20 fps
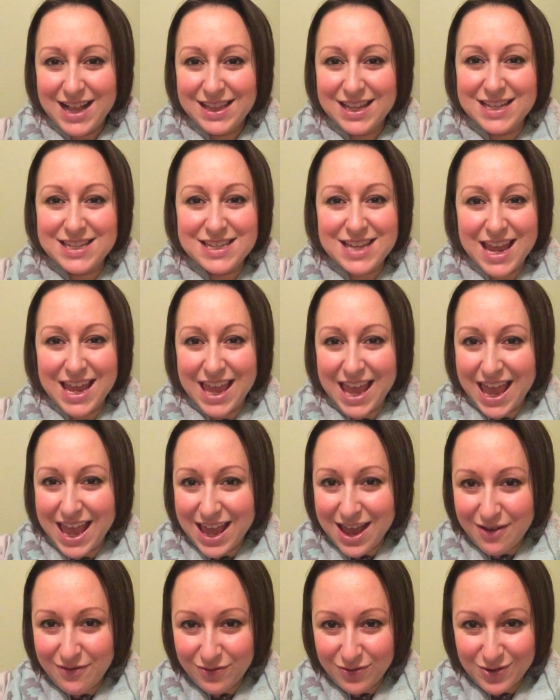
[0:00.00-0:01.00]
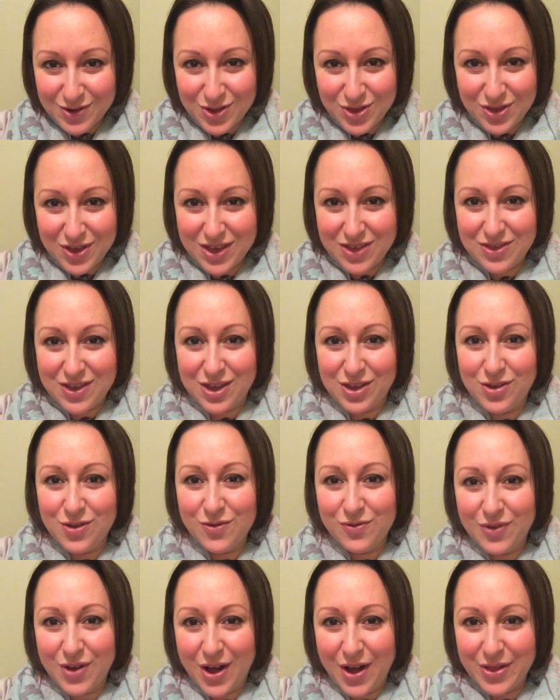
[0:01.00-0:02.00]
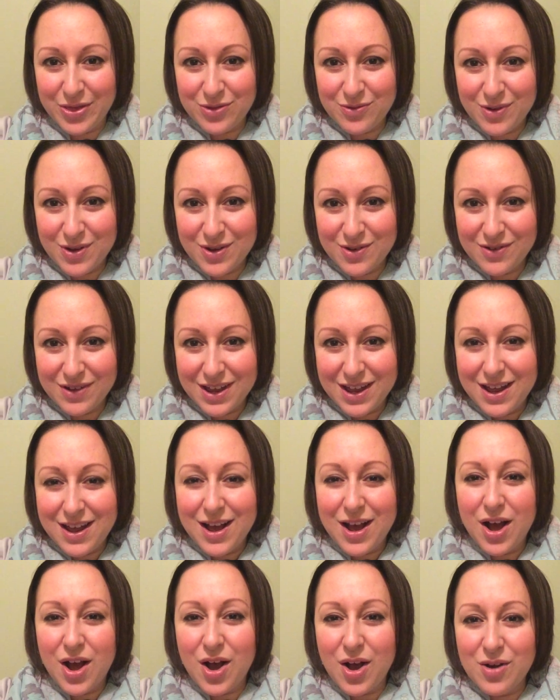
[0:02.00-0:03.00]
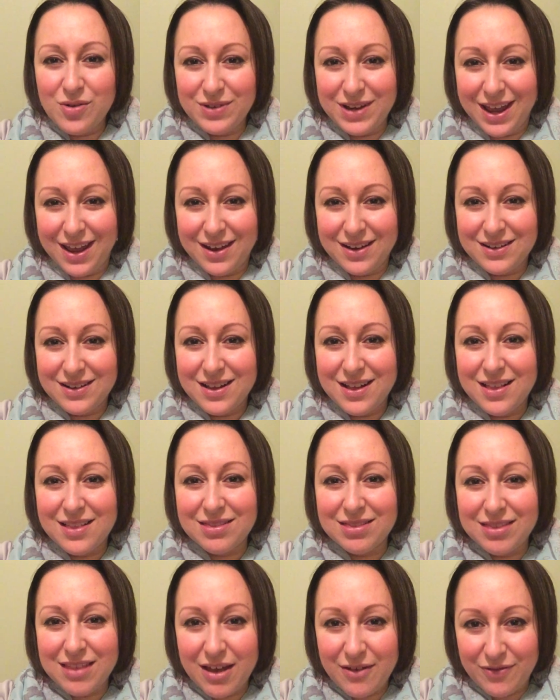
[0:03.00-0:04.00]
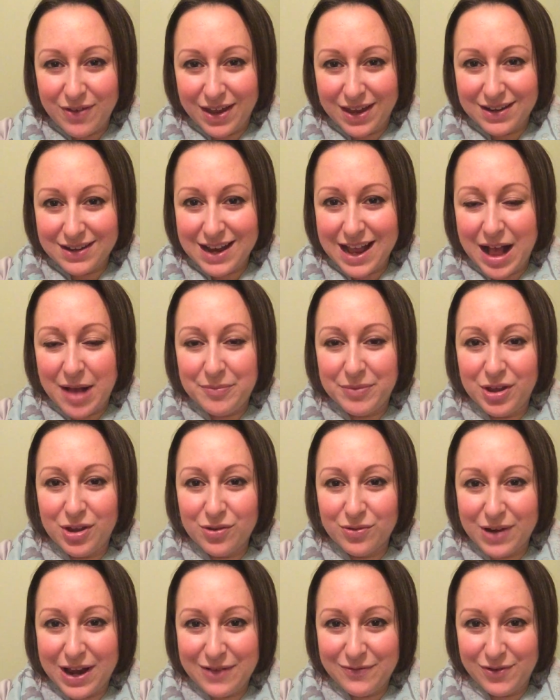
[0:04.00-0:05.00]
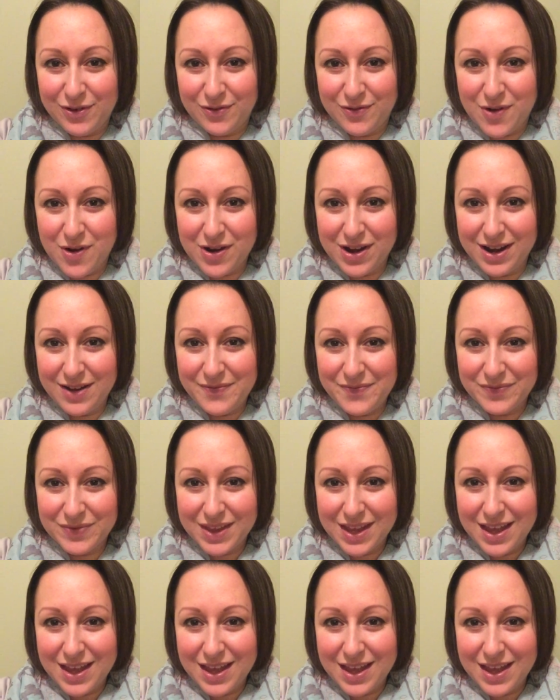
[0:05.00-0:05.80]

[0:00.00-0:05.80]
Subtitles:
Let's take everything that you've gone through, own it, love it, and be grateful for it.